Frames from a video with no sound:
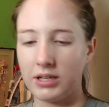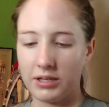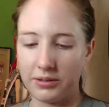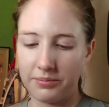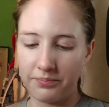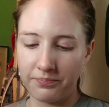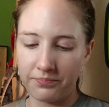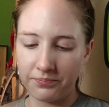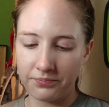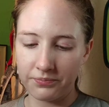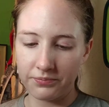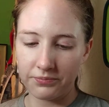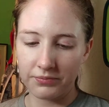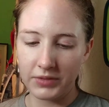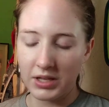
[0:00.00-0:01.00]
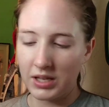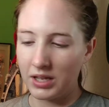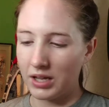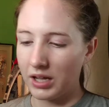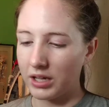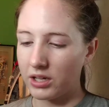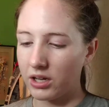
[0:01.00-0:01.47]

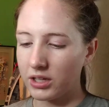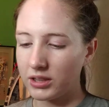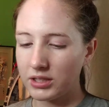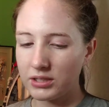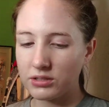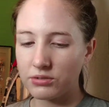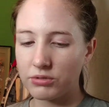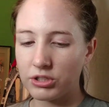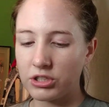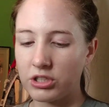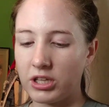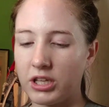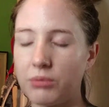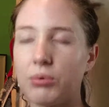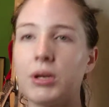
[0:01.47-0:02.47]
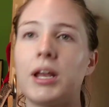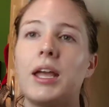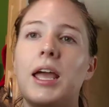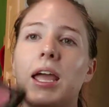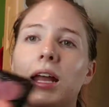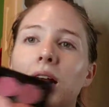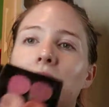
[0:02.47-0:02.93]
I got this originally. What I
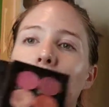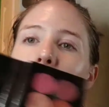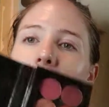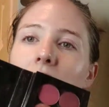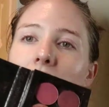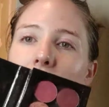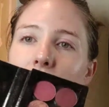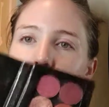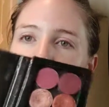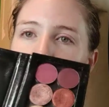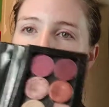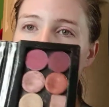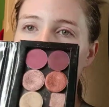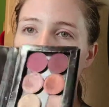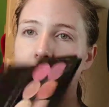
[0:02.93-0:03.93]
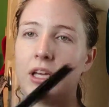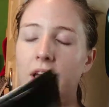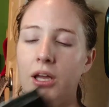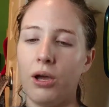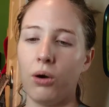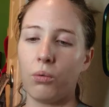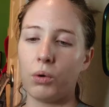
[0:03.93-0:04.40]
hated about this originally
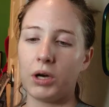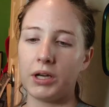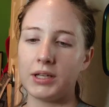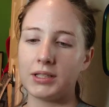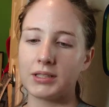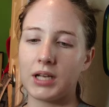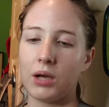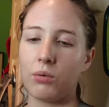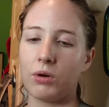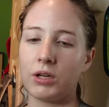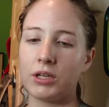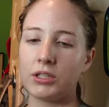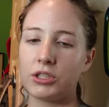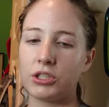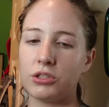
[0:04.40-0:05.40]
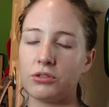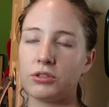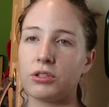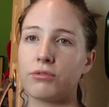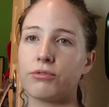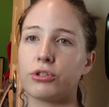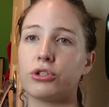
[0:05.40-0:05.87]
was I wanted to
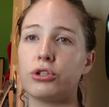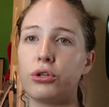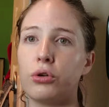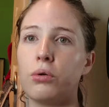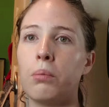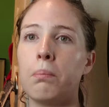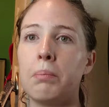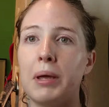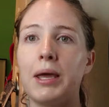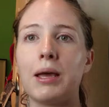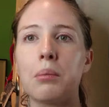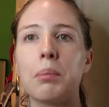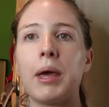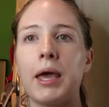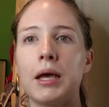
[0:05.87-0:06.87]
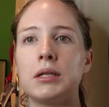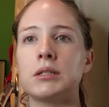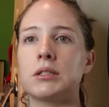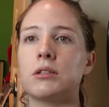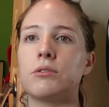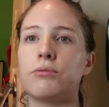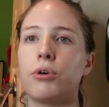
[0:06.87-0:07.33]
use it for 2 big
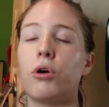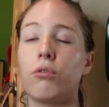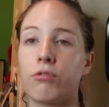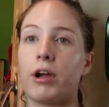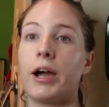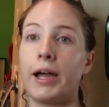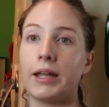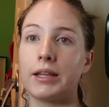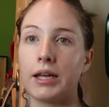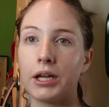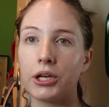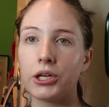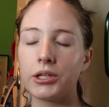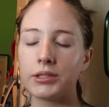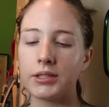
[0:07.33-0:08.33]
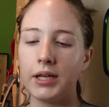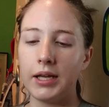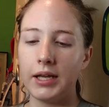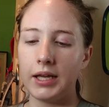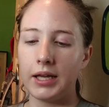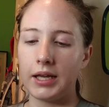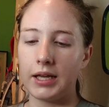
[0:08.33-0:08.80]
pans of Ofra highlighters,
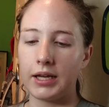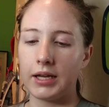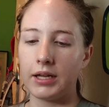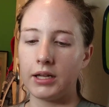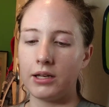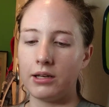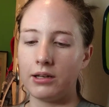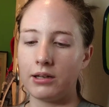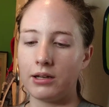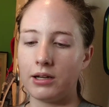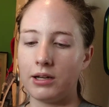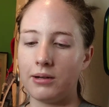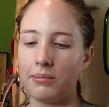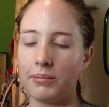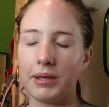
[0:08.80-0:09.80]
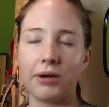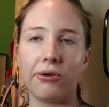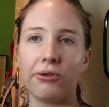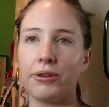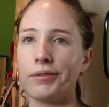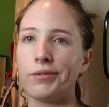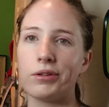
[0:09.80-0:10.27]
and it
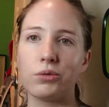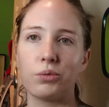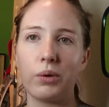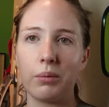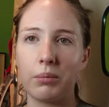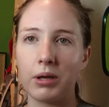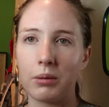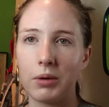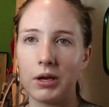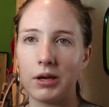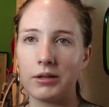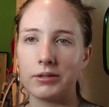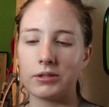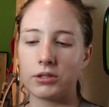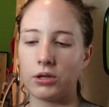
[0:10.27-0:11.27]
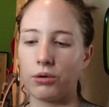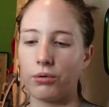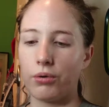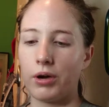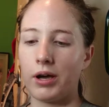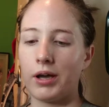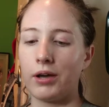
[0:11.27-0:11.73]
only fits 1 big pan, so
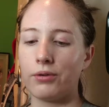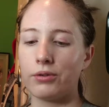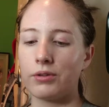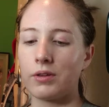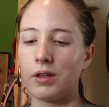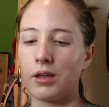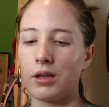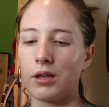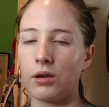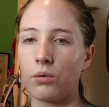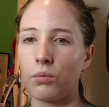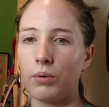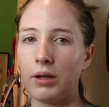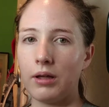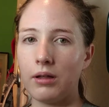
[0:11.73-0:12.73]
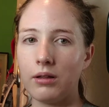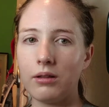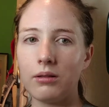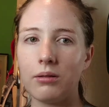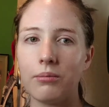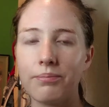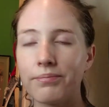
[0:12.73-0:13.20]
I was like,
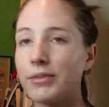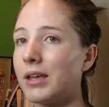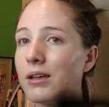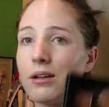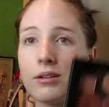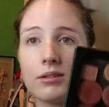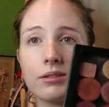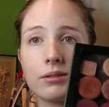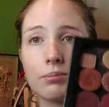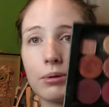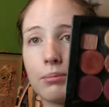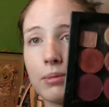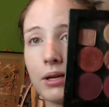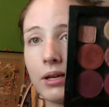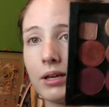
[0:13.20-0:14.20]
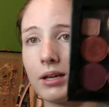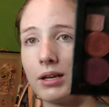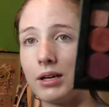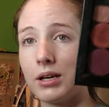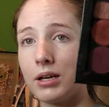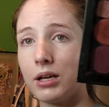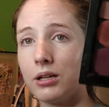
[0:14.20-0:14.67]
well, I'll just put
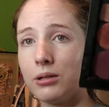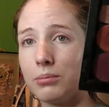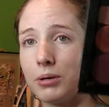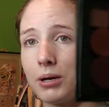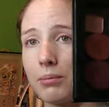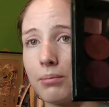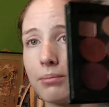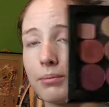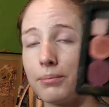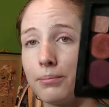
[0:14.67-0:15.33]
my ColourPop